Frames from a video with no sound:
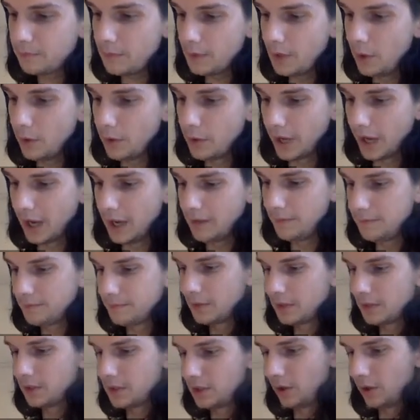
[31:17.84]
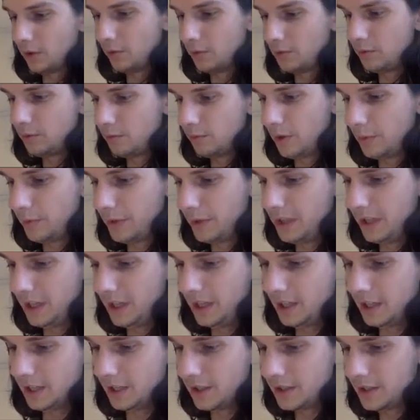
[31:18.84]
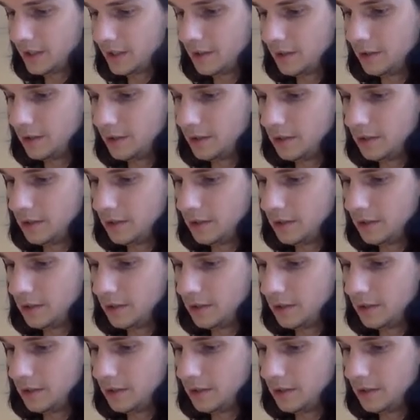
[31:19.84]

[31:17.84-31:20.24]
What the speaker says: Okay, so what we need is